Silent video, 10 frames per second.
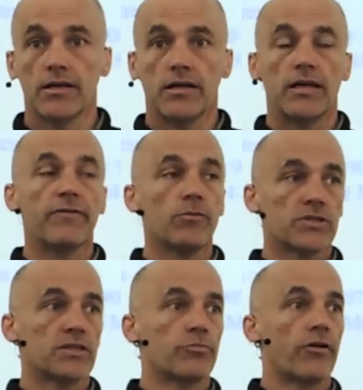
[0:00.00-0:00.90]
If it was
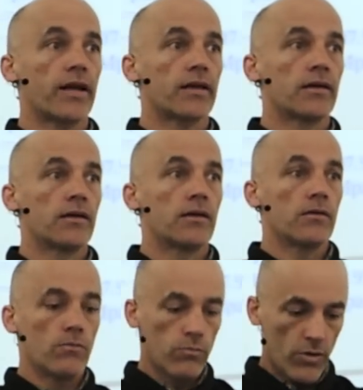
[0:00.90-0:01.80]
to break,
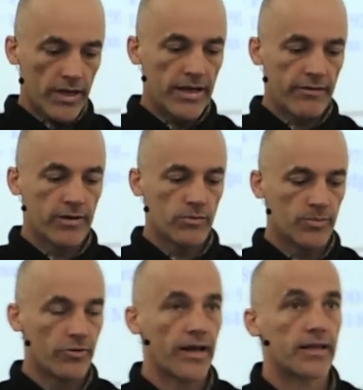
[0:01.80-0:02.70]
what area would
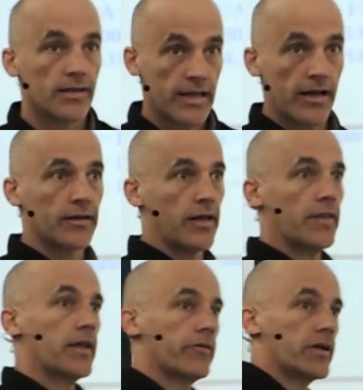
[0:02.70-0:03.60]
break, calculate
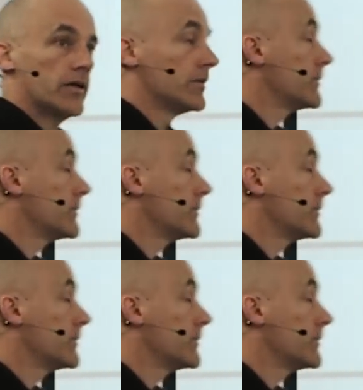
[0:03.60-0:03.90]
that area.